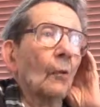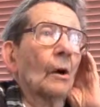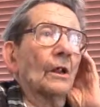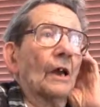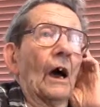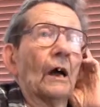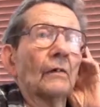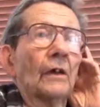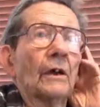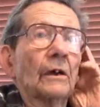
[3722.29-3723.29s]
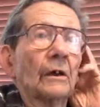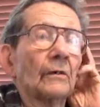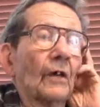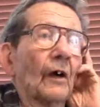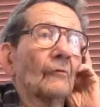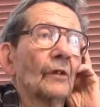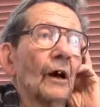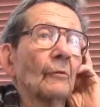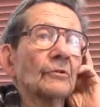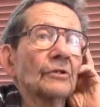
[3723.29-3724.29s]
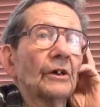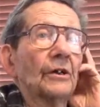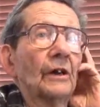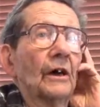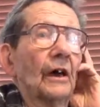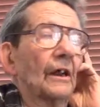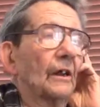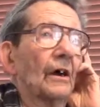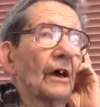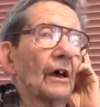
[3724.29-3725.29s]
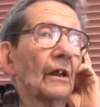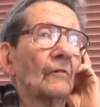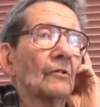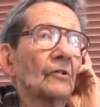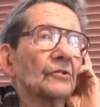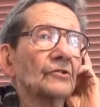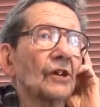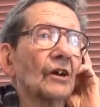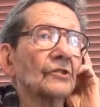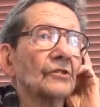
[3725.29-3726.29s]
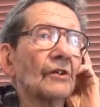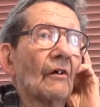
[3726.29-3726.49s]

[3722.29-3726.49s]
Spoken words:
Well, yeah, the outfit I was in had a hell of a good sergeant.